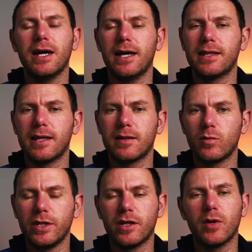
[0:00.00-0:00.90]
And then
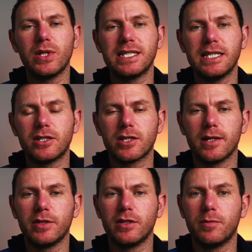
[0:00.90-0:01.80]
when you go into each
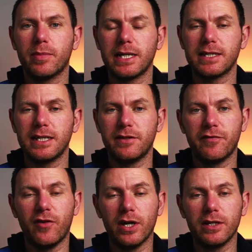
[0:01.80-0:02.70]
element, you basically
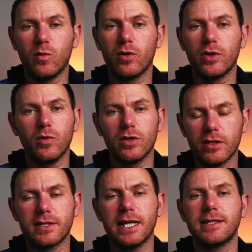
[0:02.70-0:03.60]
define what you want
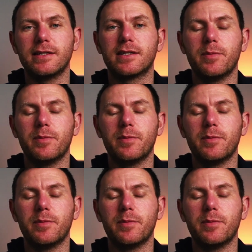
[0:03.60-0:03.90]
those settings to